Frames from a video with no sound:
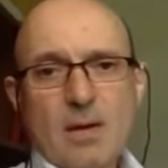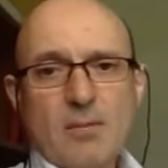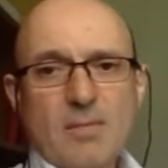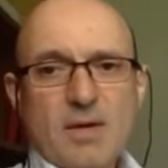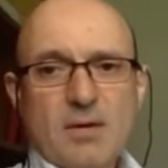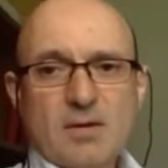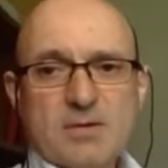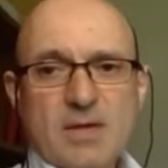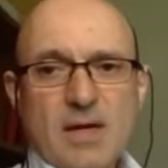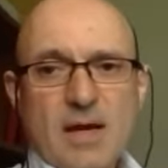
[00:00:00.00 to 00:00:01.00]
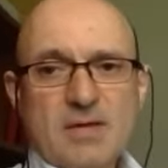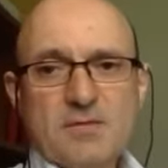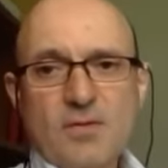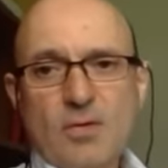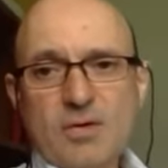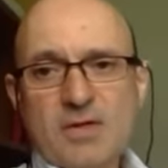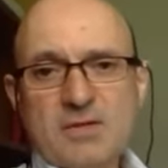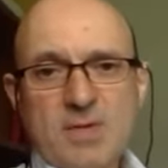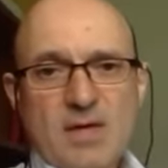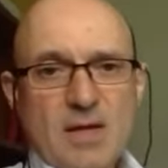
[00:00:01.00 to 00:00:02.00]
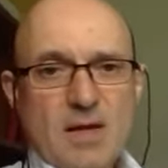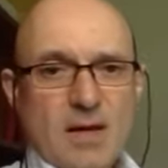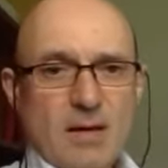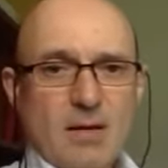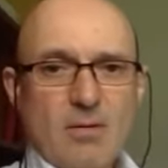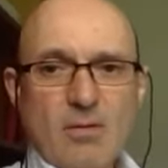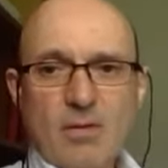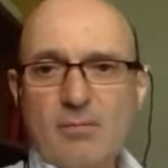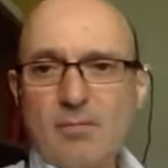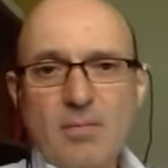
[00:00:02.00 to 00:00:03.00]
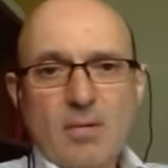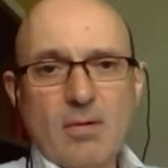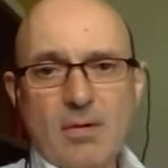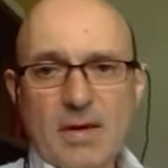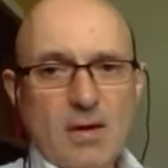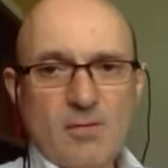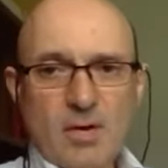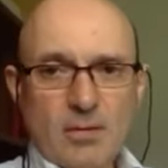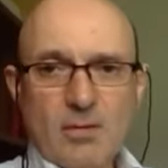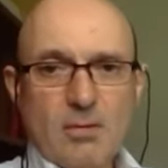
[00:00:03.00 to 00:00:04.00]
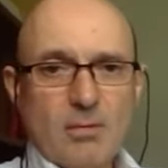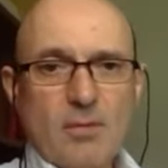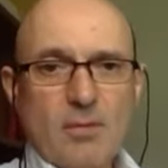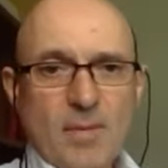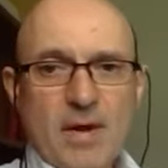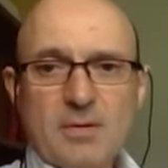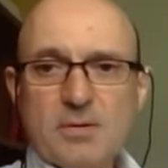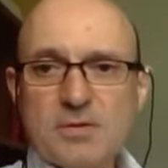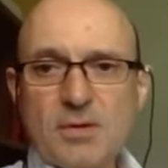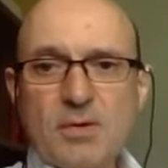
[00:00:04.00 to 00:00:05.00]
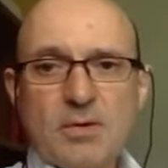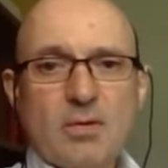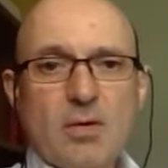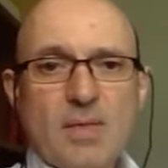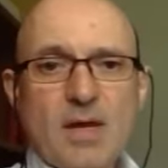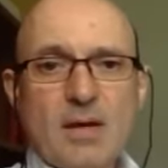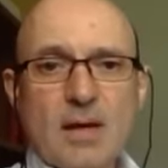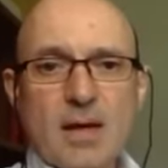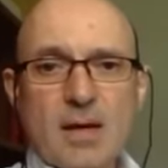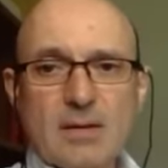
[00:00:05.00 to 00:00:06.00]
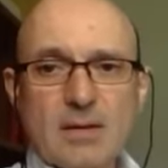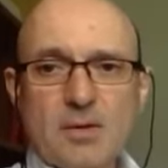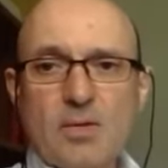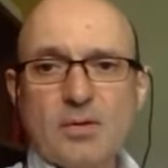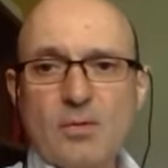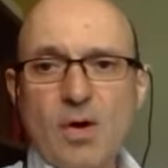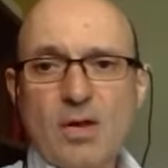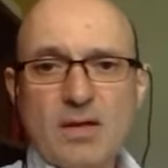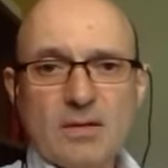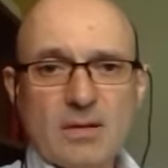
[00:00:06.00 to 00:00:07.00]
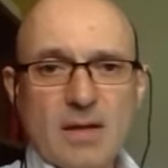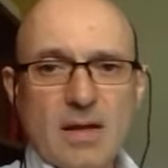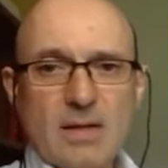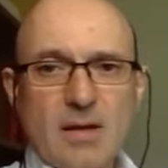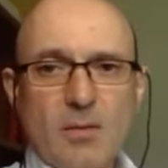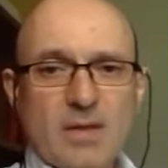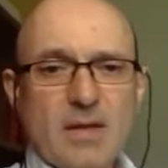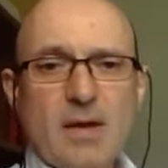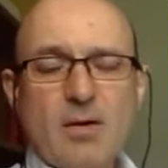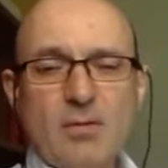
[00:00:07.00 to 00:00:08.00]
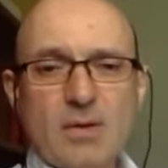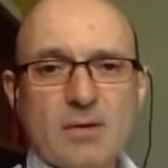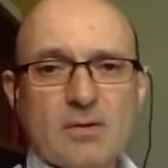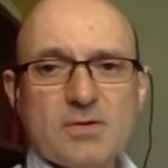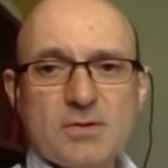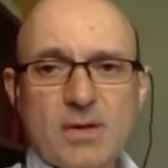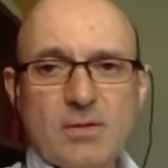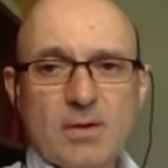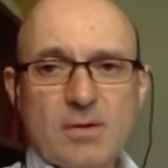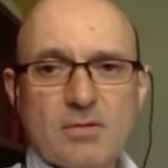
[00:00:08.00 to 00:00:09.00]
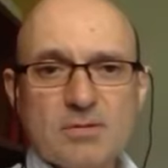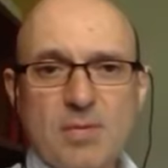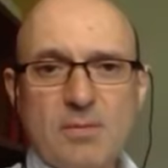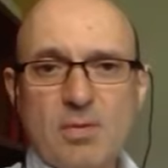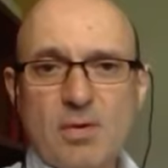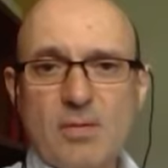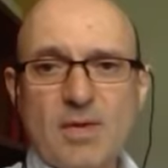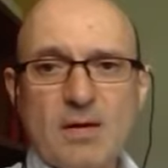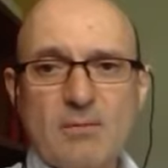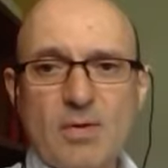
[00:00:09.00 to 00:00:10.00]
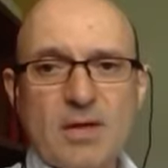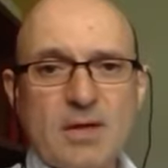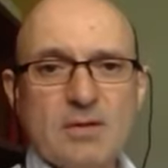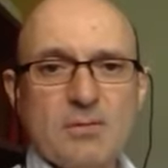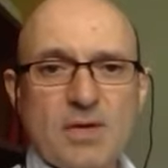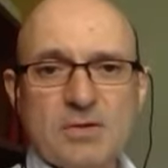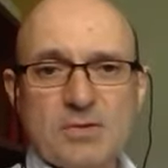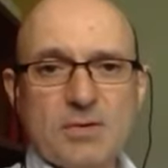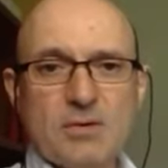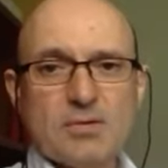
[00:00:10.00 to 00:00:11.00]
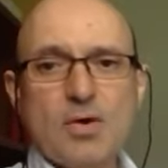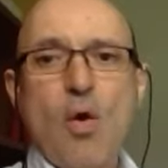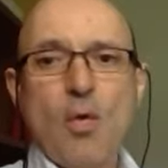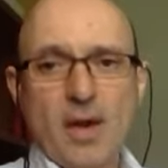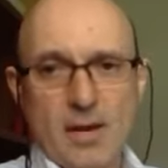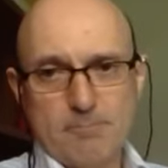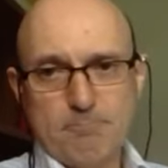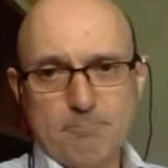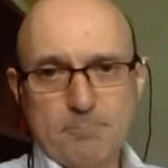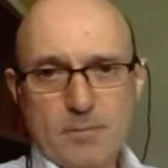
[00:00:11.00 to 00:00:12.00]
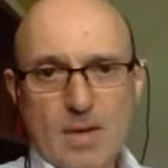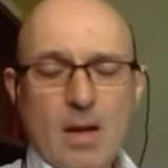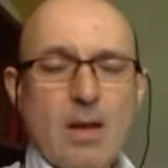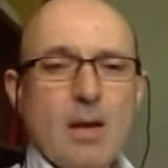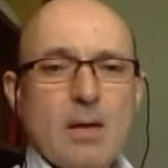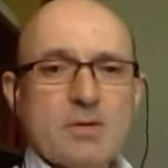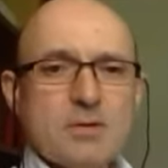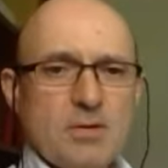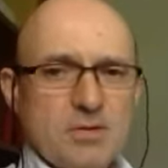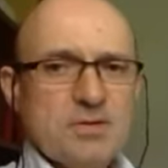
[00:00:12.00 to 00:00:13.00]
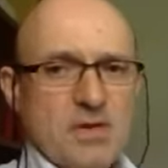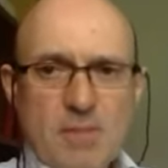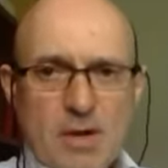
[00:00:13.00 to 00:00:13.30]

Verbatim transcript: because the likes of Cortex Media or, or any of our competitors are going to come in and they're going to audit. And like when they when those when those people come in, we need to make sure it looks okay. So just give me a